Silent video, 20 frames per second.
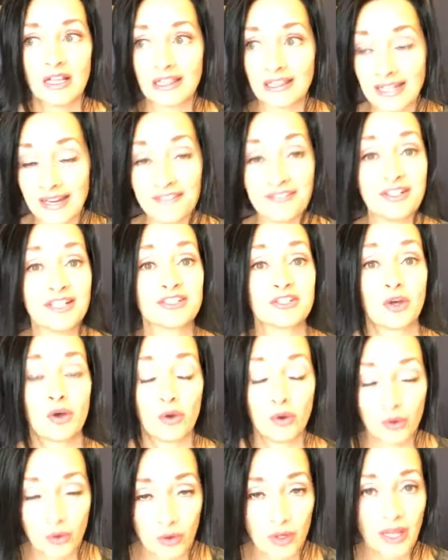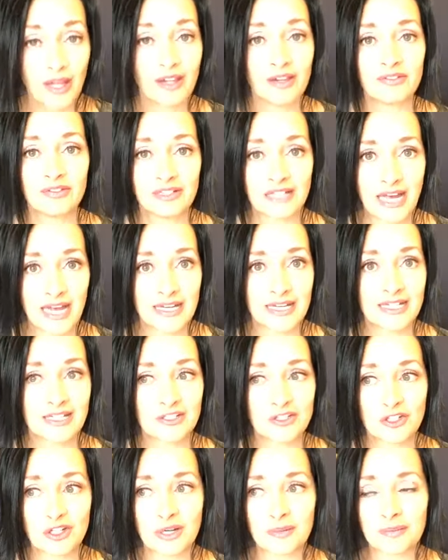life gets a whole hell of a lot
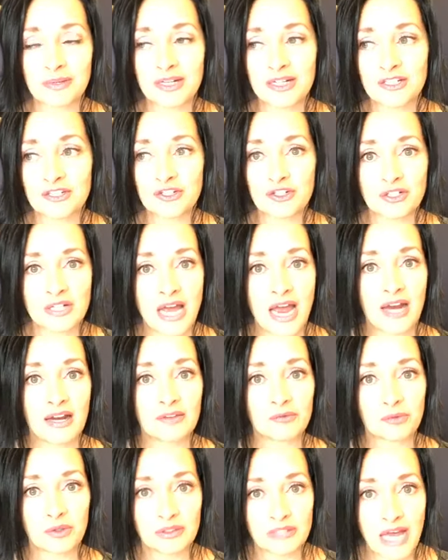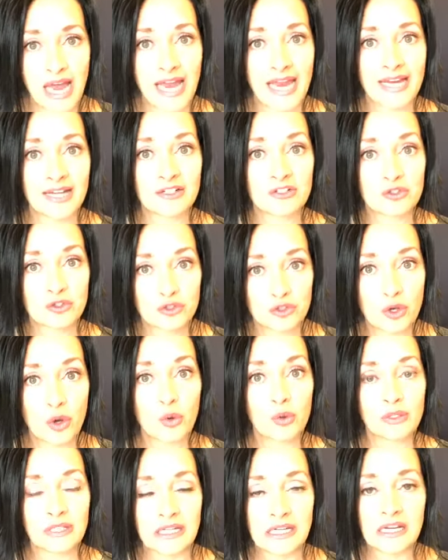easier because you're not relying
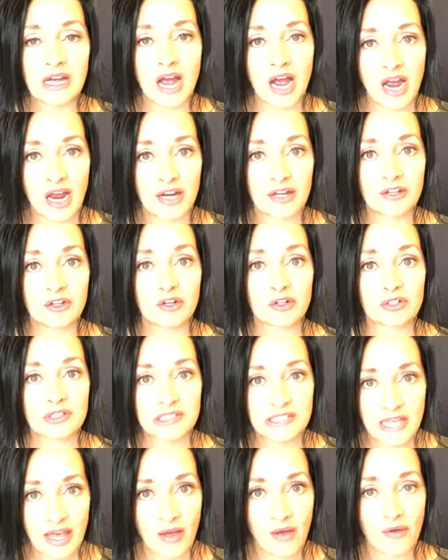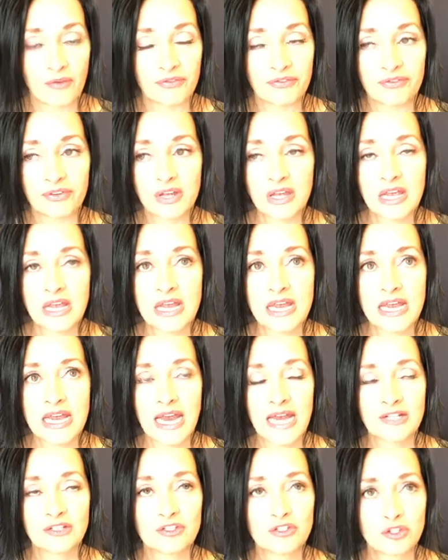solely on yourself
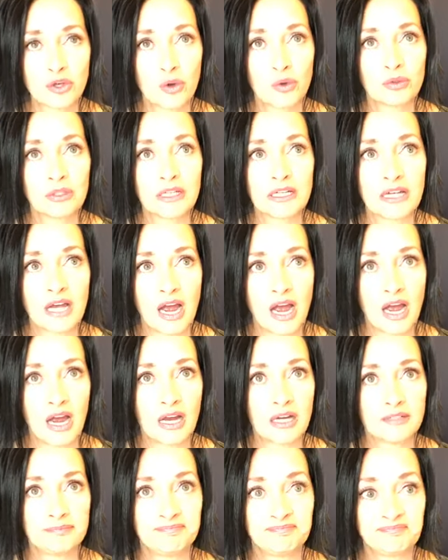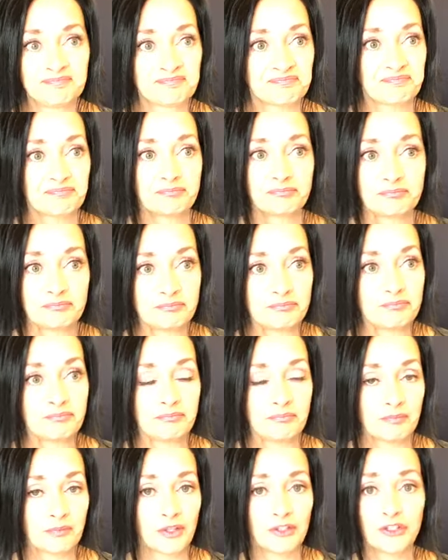and solely on
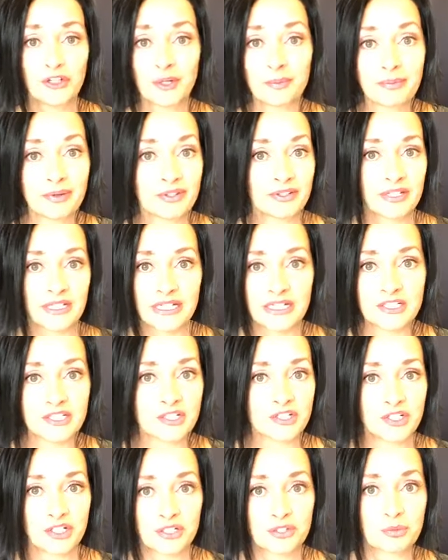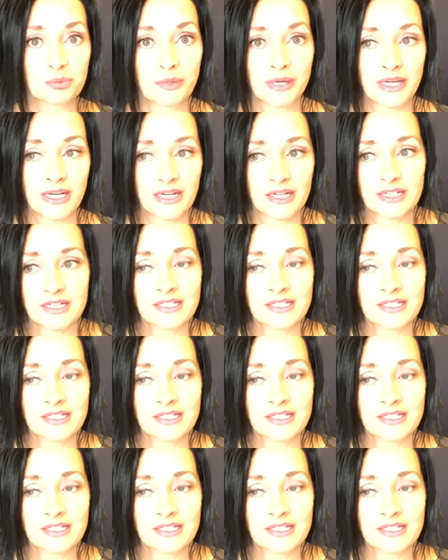your ability to just wing it.